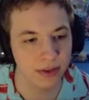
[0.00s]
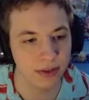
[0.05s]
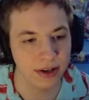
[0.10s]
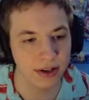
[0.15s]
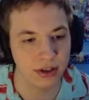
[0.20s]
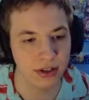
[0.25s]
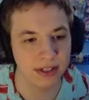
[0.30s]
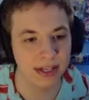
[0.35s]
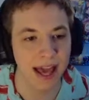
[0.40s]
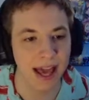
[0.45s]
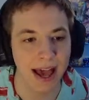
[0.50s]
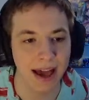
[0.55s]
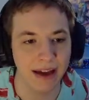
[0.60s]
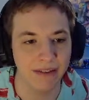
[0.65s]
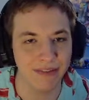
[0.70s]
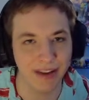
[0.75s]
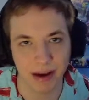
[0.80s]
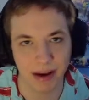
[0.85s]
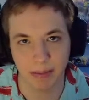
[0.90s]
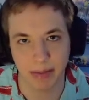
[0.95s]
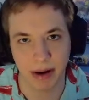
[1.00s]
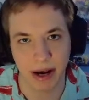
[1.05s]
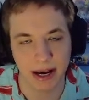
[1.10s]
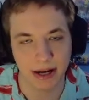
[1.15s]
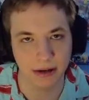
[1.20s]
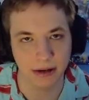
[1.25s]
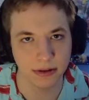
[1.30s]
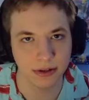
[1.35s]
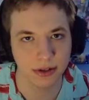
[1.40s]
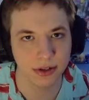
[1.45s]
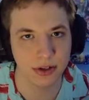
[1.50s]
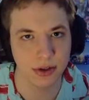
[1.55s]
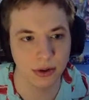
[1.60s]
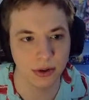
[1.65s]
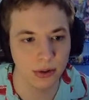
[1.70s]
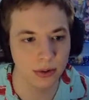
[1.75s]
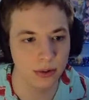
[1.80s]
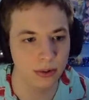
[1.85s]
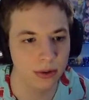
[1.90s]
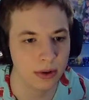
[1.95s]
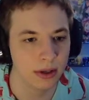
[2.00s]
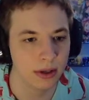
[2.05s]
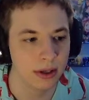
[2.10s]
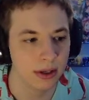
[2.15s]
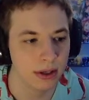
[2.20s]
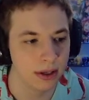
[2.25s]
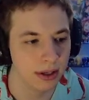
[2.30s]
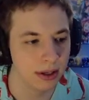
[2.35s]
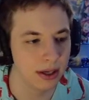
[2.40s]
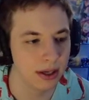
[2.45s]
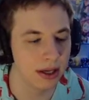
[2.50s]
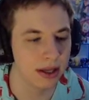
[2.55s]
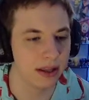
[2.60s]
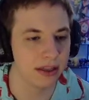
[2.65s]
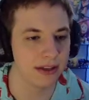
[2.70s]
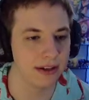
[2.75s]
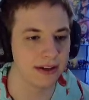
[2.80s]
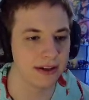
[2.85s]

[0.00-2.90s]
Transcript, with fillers: They just add vampires to uh, things